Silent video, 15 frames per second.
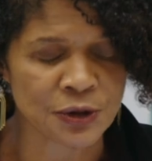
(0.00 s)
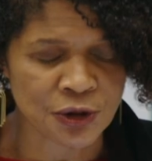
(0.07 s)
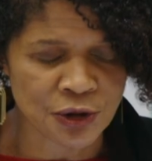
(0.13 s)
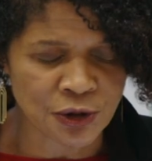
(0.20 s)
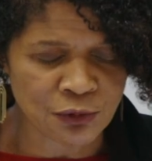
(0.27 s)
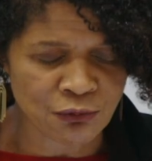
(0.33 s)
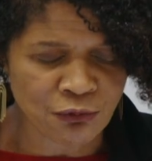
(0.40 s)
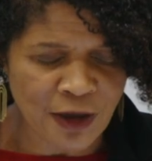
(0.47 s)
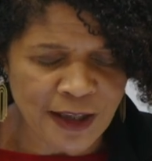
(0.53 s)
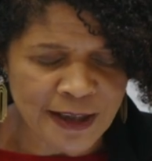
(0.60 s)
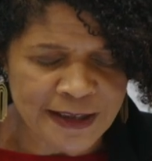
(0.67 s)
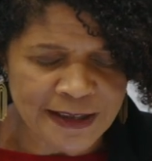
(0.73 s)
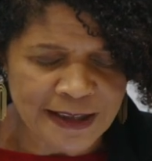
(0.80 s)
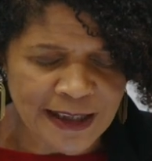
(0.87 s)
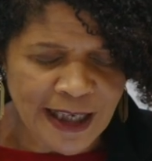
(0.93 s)
should
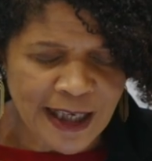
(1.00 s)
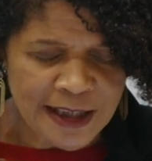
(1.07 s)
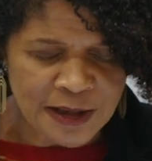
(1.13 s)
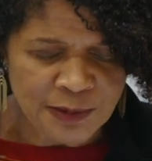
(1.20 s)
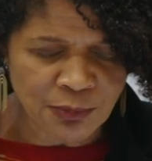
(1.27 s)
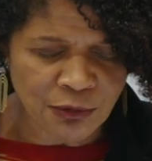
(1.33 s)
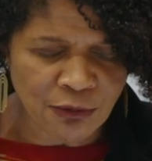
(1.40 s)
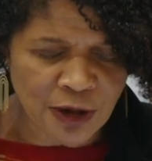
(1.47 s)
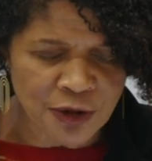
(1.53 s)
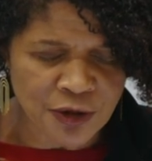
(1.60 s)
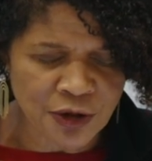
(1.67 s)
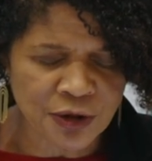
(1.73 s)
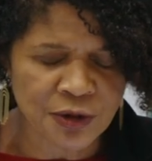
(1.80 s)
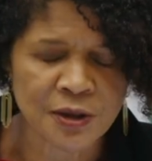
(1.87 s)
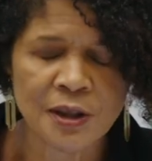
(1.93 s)
raise the
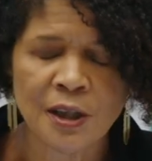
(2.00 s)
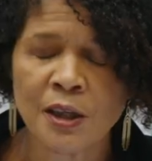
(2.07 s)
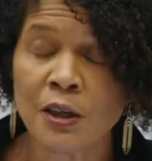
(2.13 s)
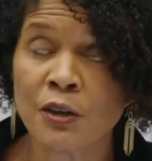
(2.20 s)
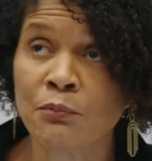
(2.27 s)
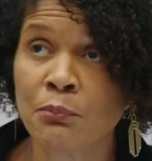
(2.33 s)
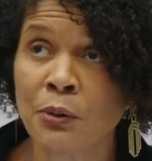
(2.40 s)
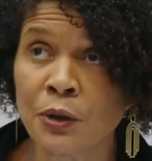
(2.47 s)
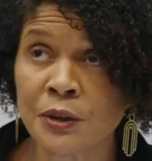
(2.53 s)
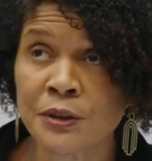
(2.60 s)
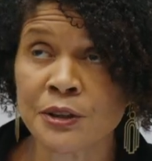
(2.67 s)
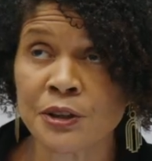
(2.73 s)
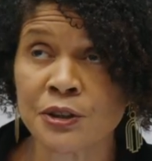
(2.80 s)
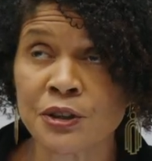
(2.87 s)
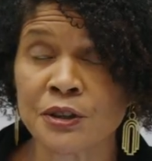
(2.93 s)
aspirations of
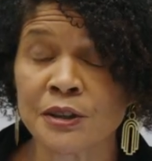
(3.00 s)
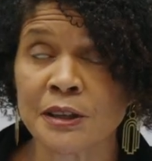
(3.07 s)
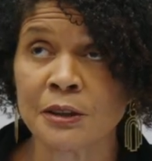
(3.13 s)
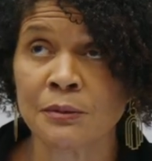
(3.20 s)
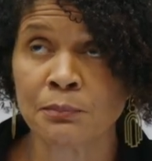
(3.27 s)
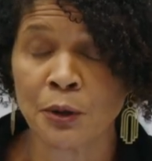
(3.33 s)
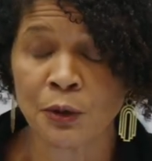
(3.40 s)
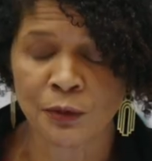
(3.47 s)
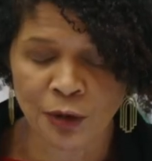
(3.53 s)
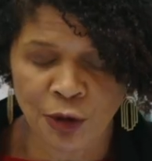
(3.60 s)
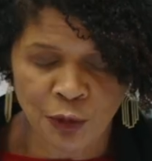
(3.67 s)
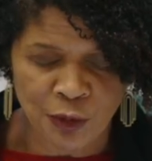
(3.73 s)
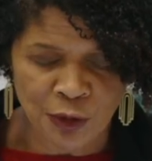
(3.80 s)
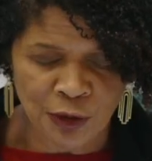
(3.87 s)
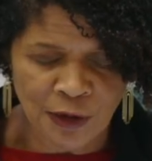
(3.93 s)
politicians in both
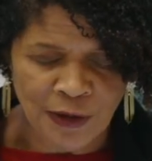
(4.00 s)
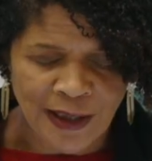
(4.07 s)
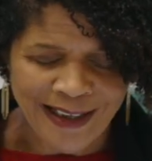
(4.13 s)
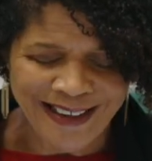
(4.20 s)
local